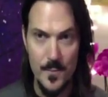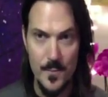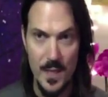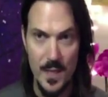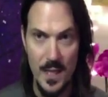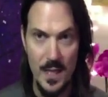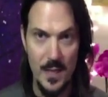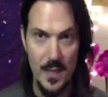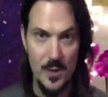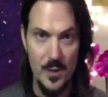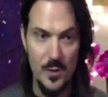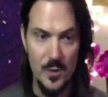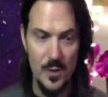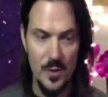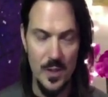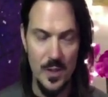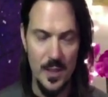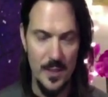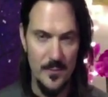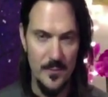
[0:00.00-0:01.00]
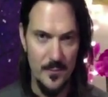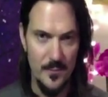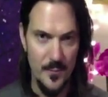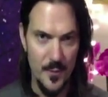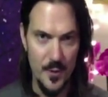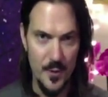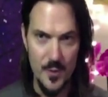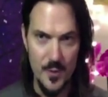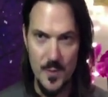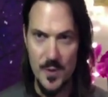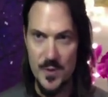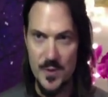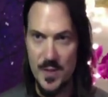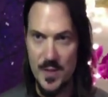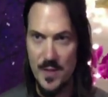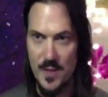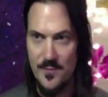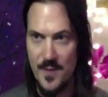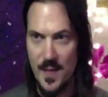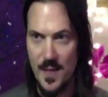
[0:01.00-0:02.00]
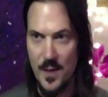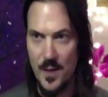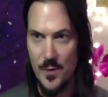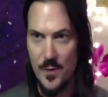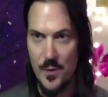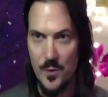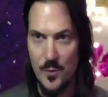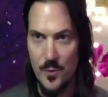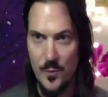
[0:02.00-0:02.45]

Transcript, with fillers: And I Google it, first person I found,